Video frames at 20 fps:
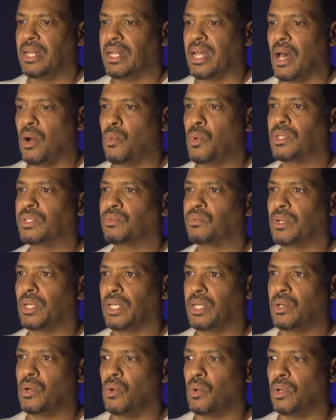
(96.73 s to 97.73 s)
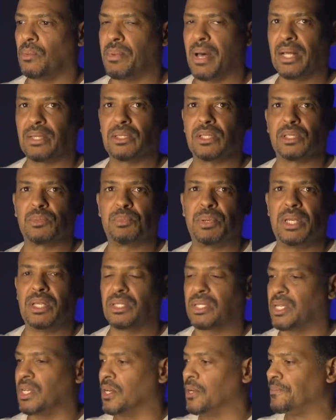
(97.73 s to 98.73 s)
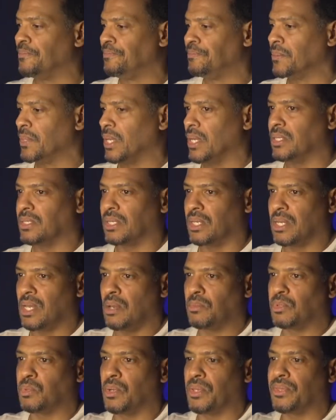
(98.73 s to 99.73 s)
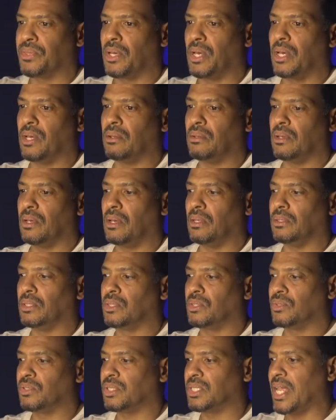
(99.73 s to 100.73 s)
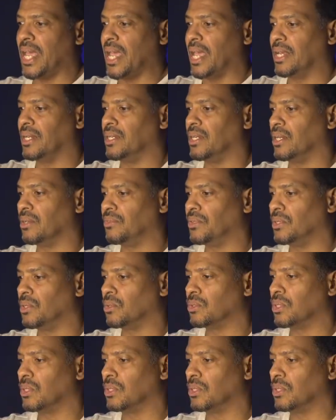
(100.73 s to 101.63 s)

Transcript: Now, what's really cool about this piece here is it comes with a little stand here. If you notice,